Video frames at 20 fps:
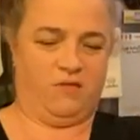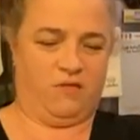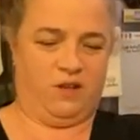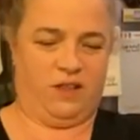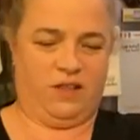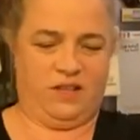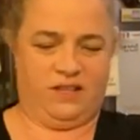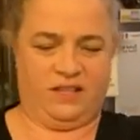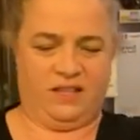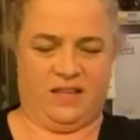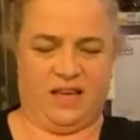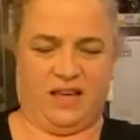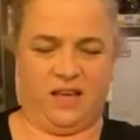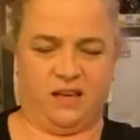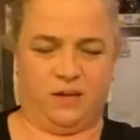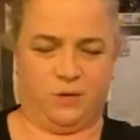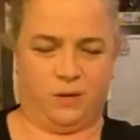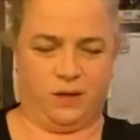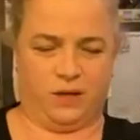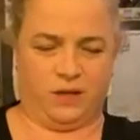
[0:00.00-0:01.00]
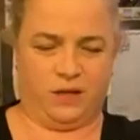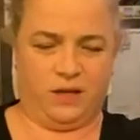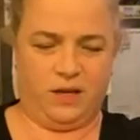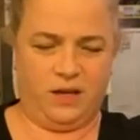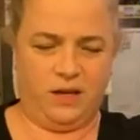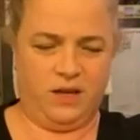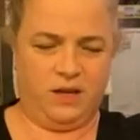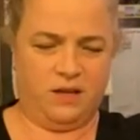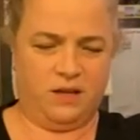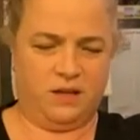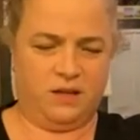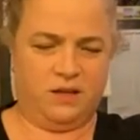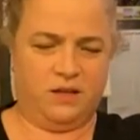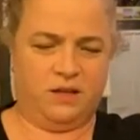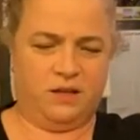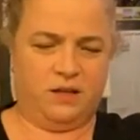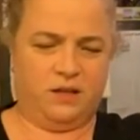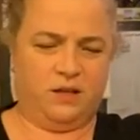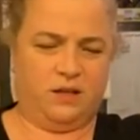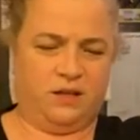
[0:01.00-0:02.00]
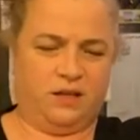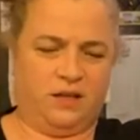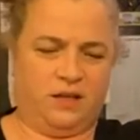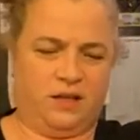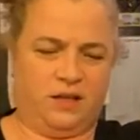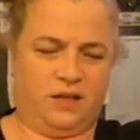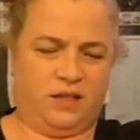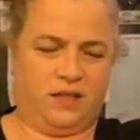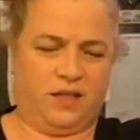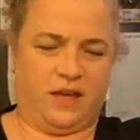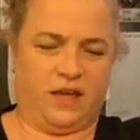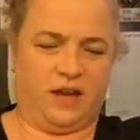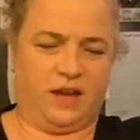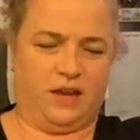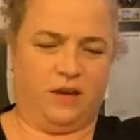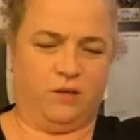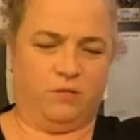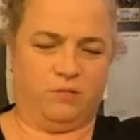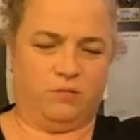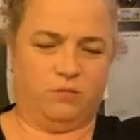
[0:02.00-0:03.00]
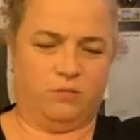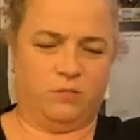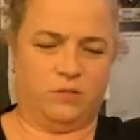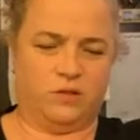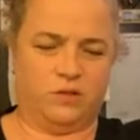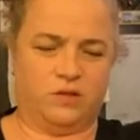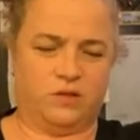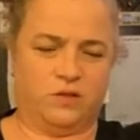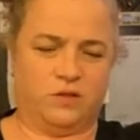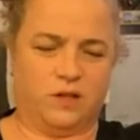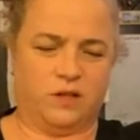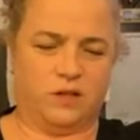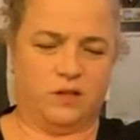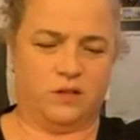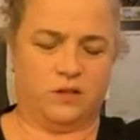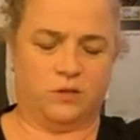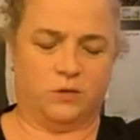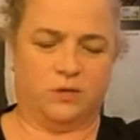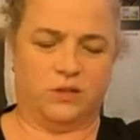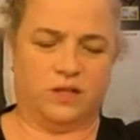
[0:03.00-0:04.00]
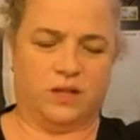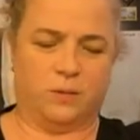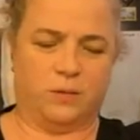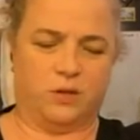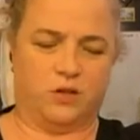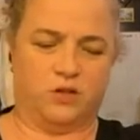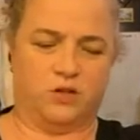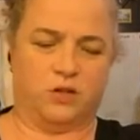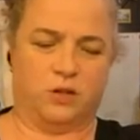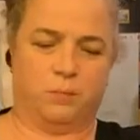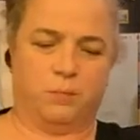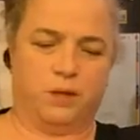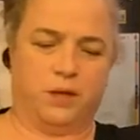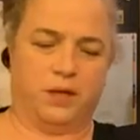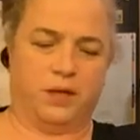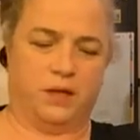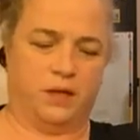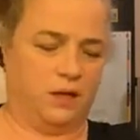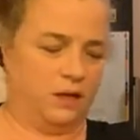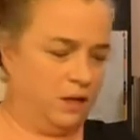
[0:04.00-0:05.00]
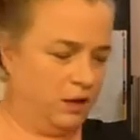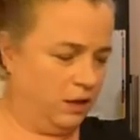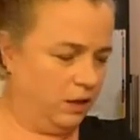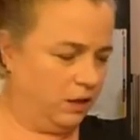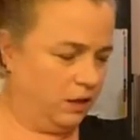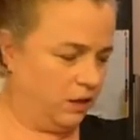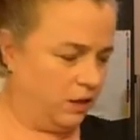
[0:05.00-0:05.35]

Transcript: release that quickly. Get that out so that you don't damage the pin.